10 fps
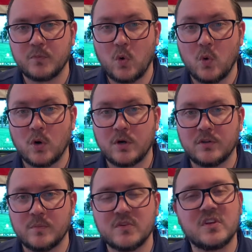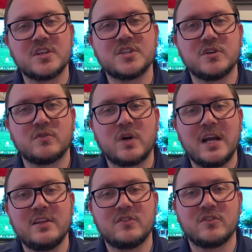or the possession of
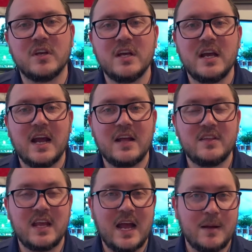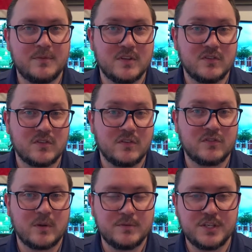rights and the absence of
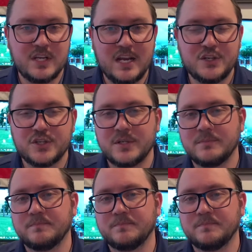subjugation.